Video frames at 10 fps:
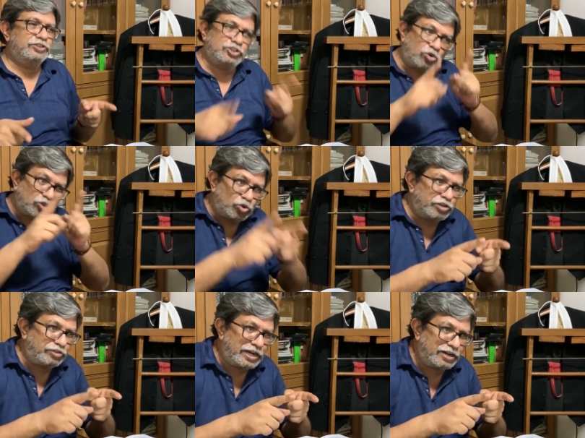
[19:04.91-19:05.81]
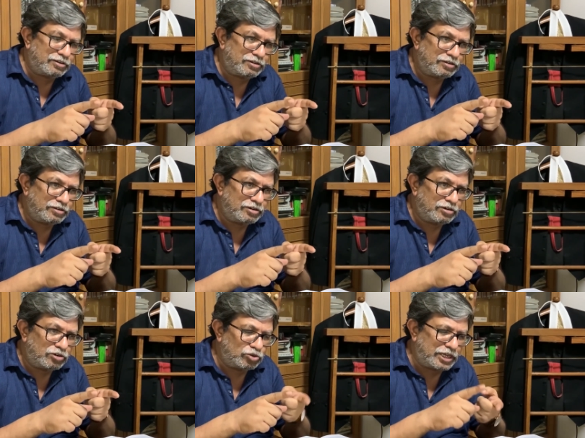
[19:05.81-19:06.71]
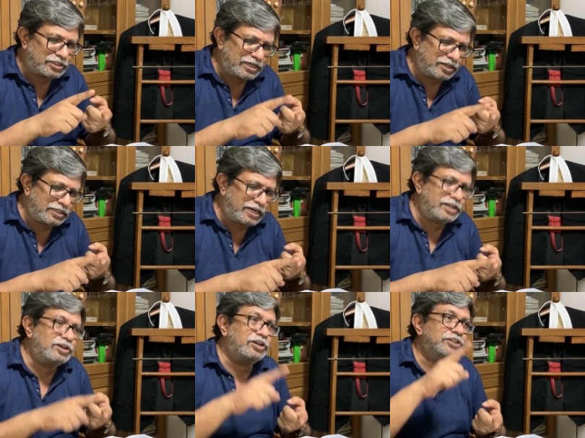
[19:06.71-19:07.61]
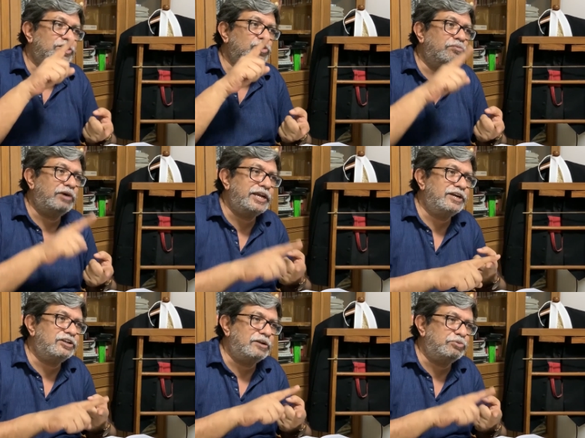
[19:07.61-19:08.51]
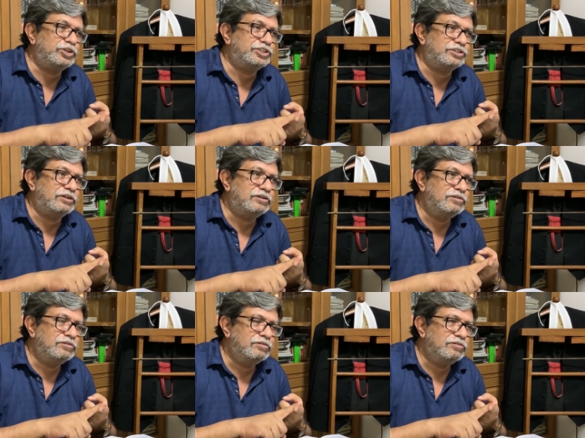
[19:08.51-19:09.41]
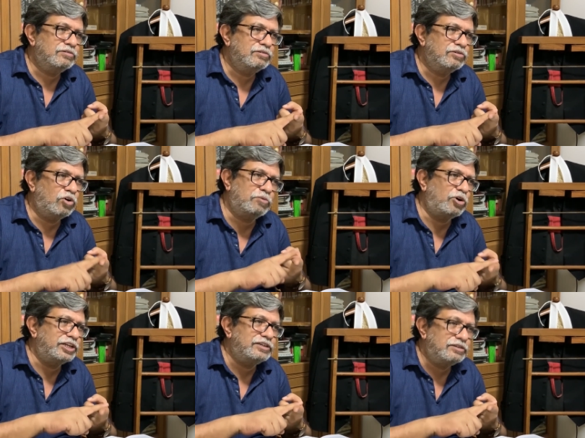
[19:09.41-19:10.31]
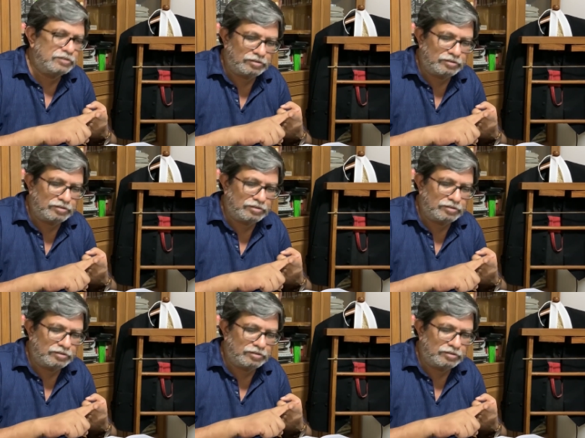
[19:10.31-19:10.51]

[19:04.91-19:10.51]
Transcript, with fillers: which is also defined to the extent that in relation to mind, reputation or body.